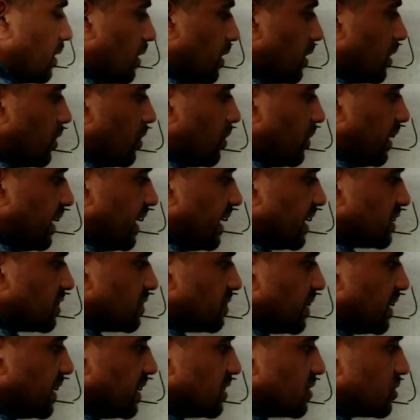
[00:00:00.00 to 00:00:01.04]
Now x
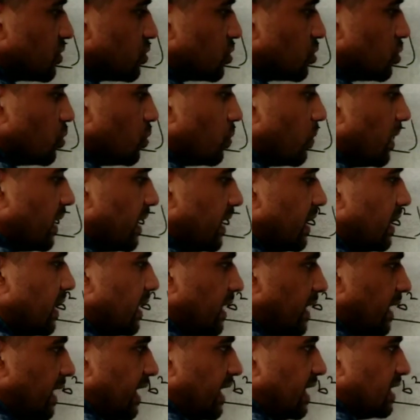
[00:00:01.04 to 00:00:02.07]
minus
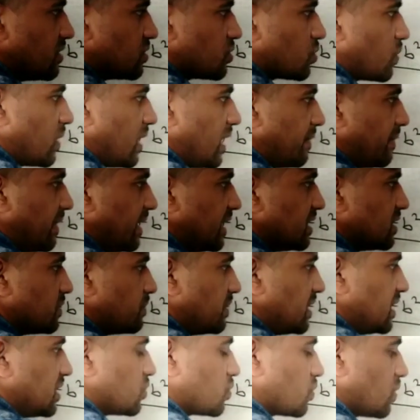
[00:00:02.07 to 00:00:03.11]
2y, a square minus
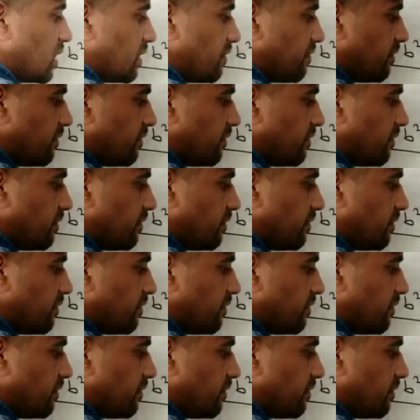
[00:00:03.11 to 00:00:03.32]
b square,